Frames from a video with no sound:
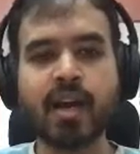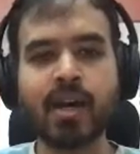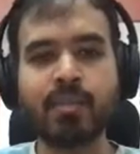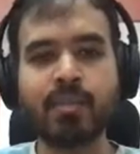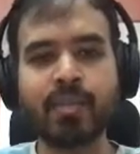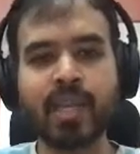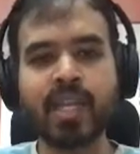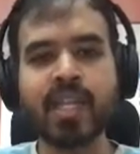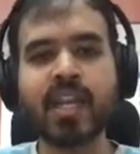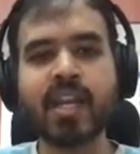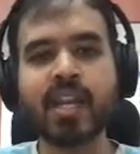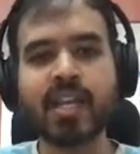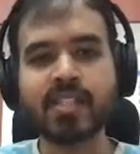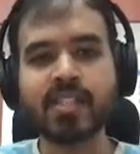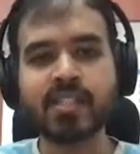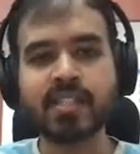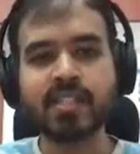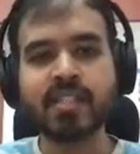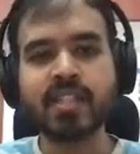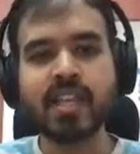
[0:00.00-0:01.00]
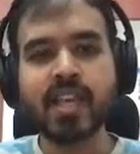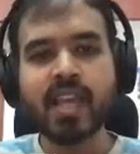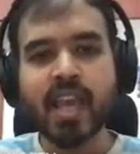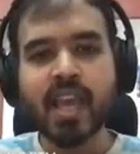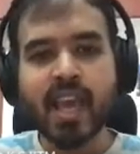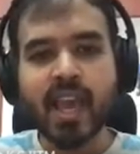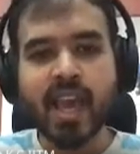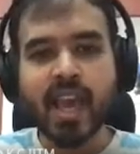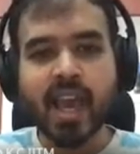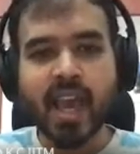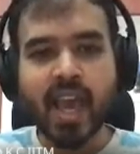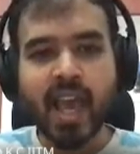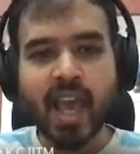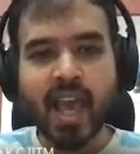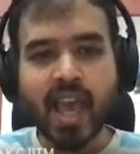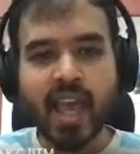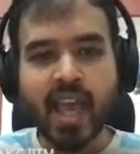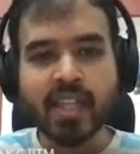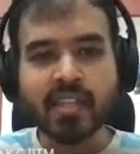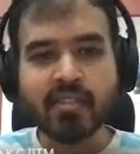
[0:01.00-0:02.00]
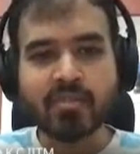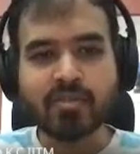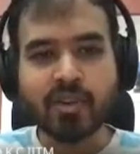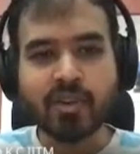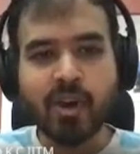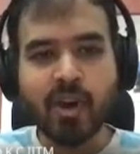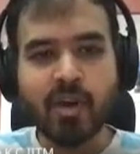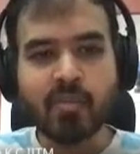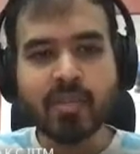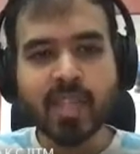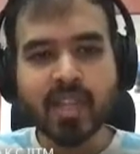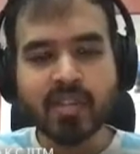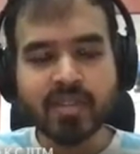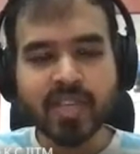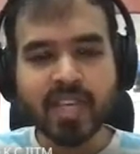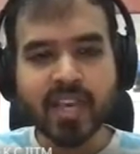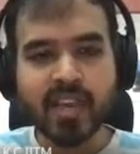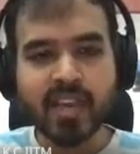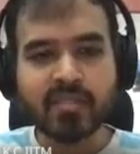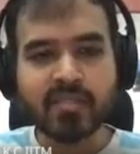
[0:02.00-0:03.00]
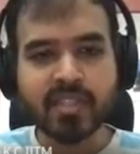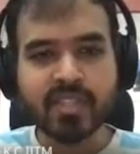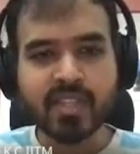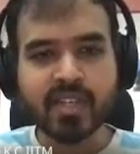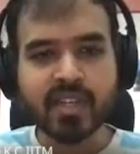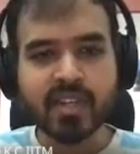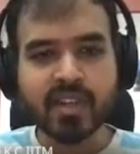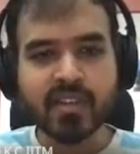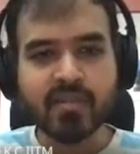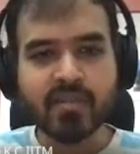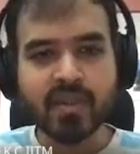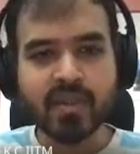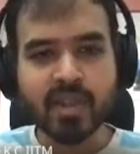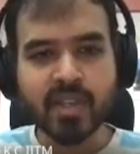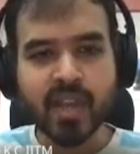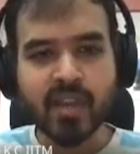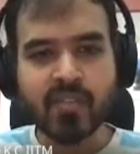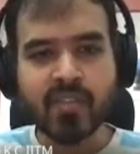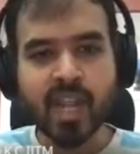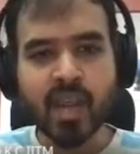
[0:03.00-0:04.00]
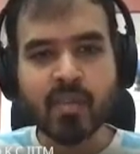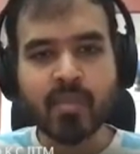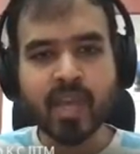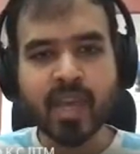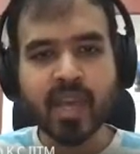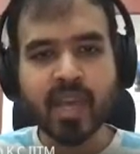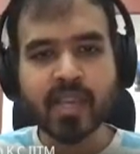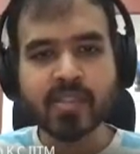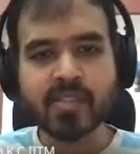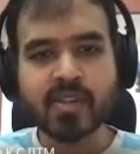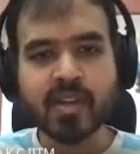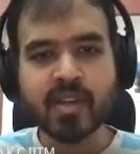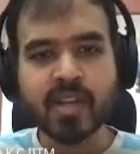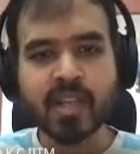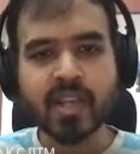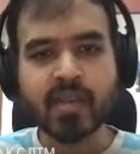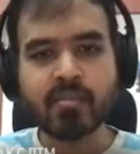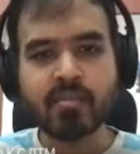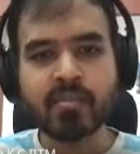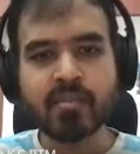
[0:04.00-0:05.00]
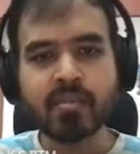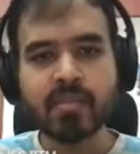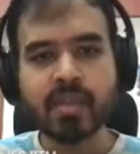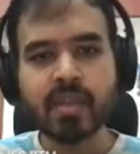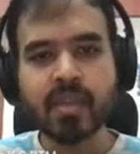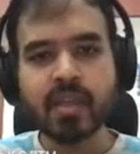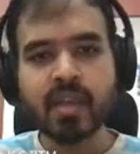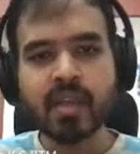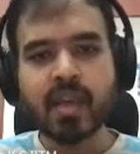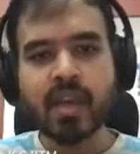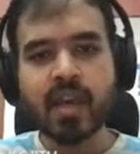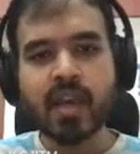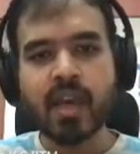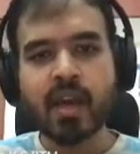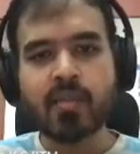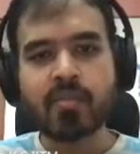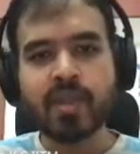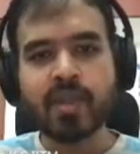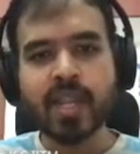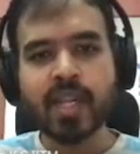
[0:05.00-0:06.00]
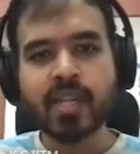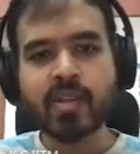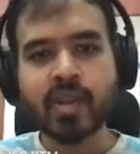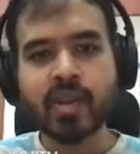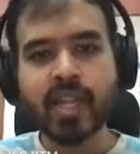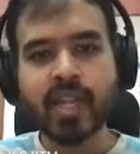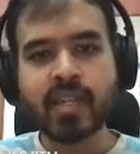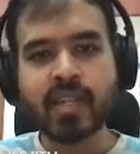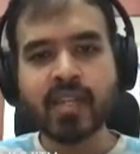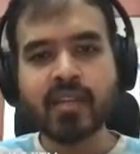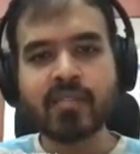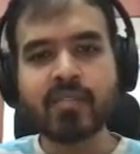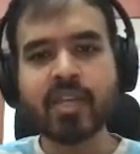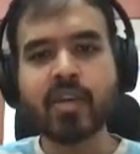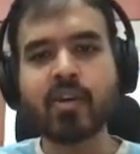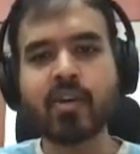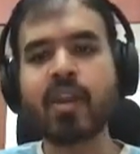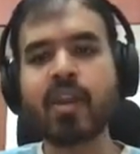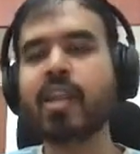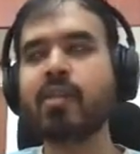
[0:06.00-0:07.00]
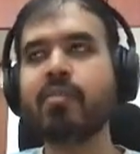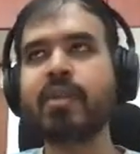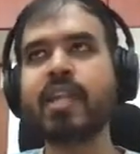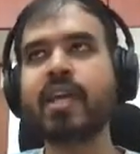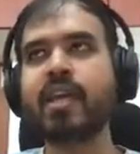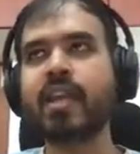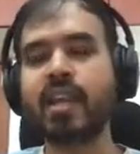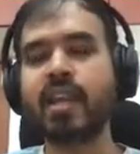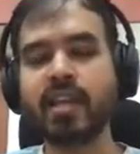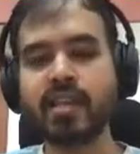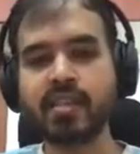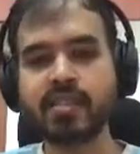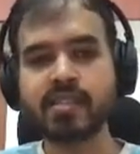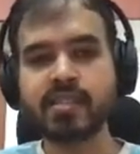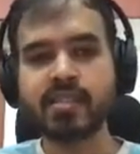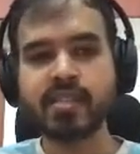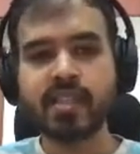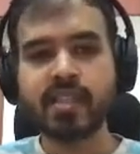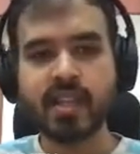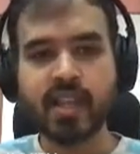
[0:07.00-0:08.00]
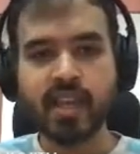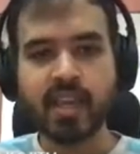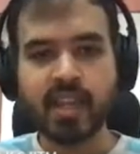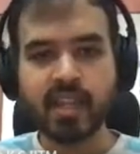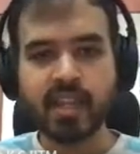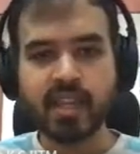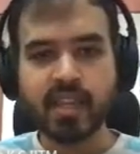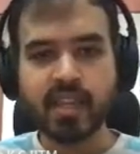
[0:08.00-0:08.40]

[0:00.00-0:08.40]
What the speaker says: beta reduction. And the form that we have here, when you have a lambda x dot m applied to n, we call it a beta redux, right?